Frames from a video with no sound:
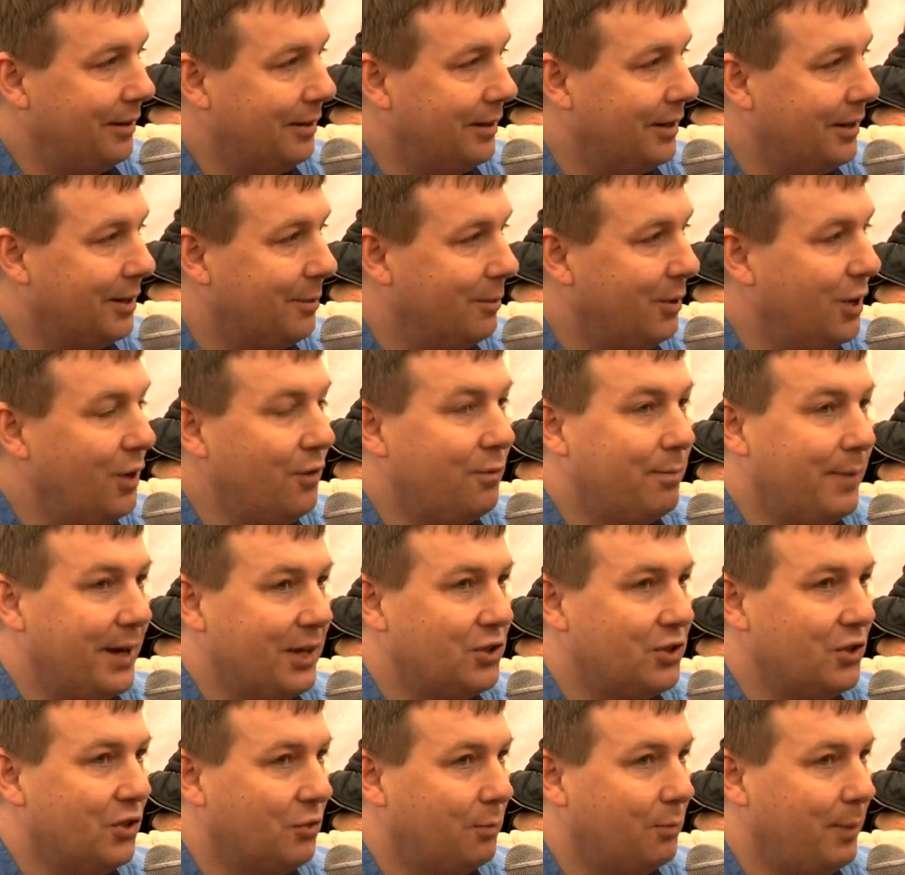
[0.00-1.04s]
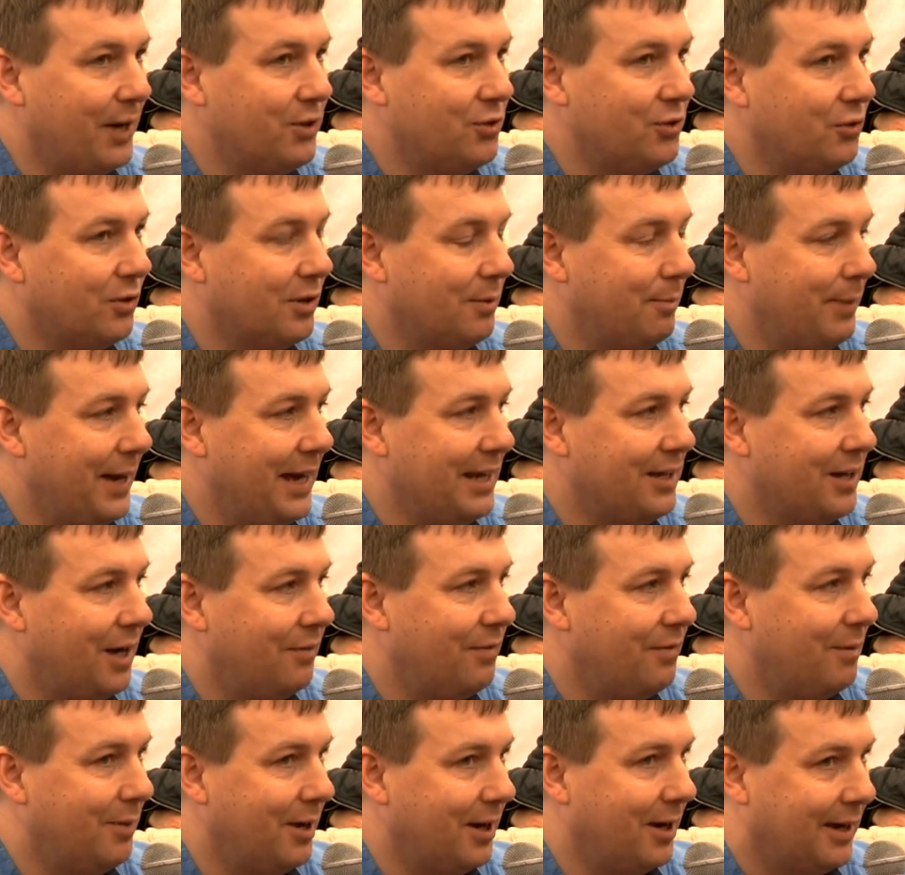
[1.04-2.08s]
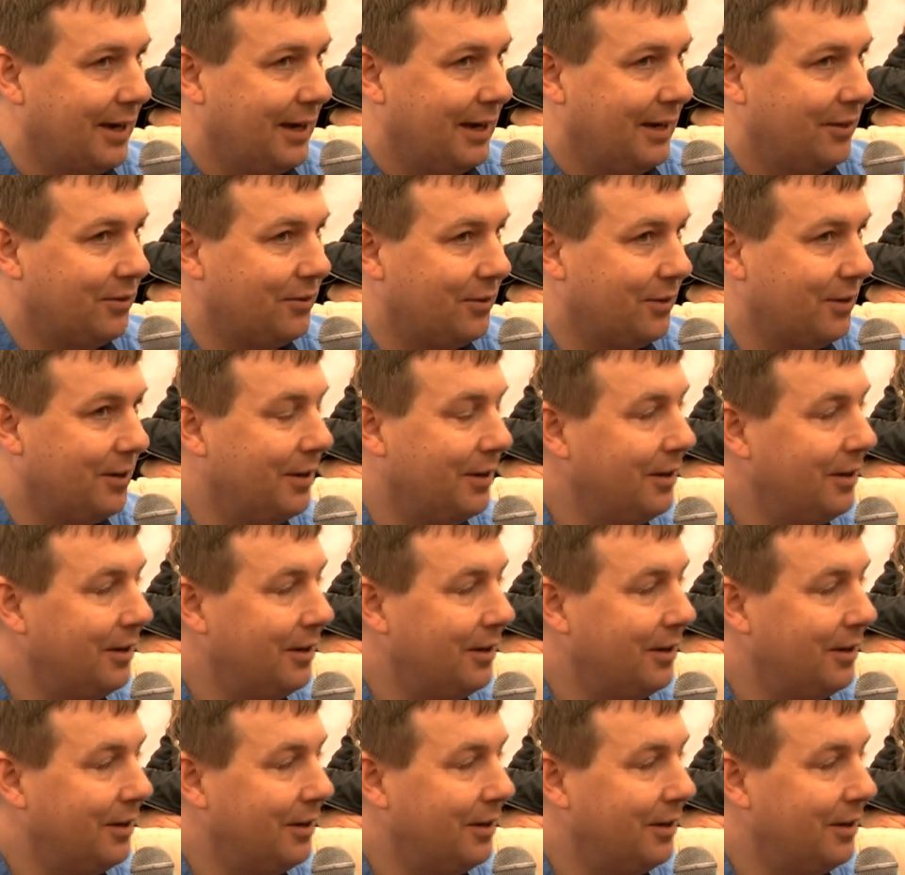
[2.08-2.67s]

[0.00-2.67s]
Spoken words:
You can move, makes you special compared to other monkeys.